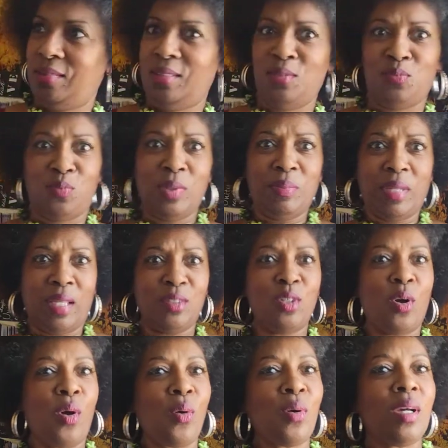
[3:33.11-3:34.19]
And we, you
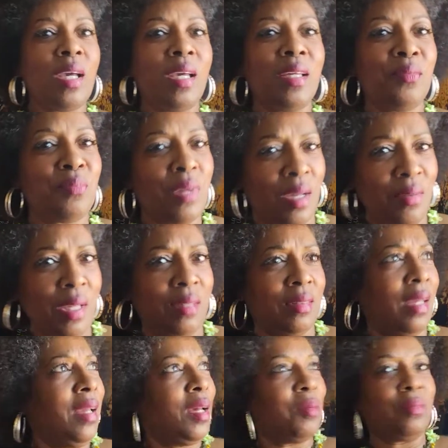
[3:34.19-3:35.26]
know, I'm like,
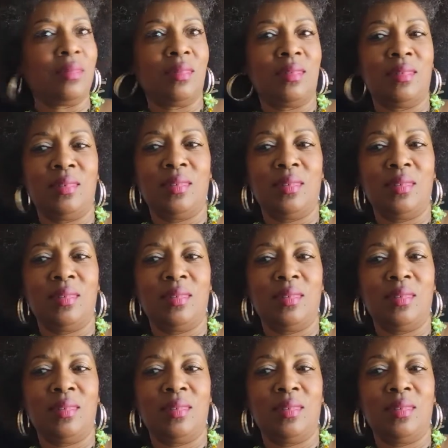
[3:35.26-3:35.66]
damn.